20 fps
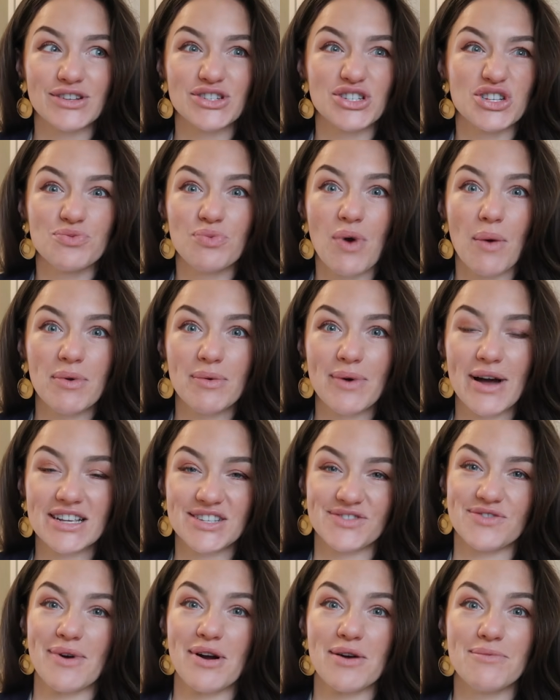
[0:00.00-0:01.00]
she probably
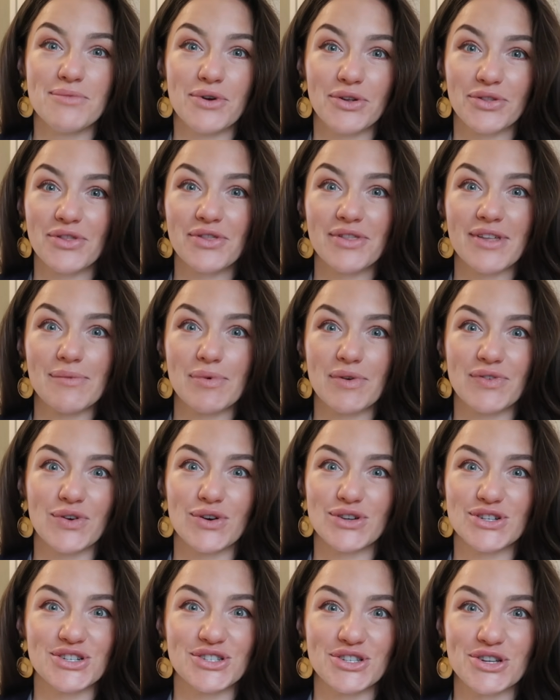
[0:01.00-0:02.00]
wears for about a month
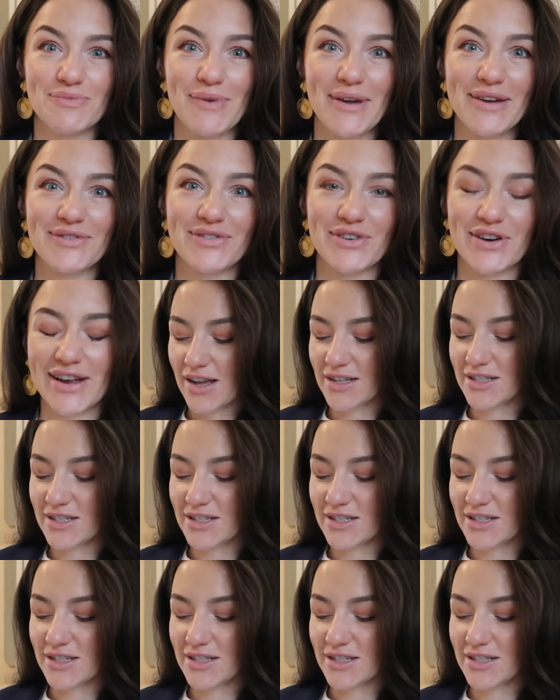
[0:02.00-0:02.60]
before she's too big for it.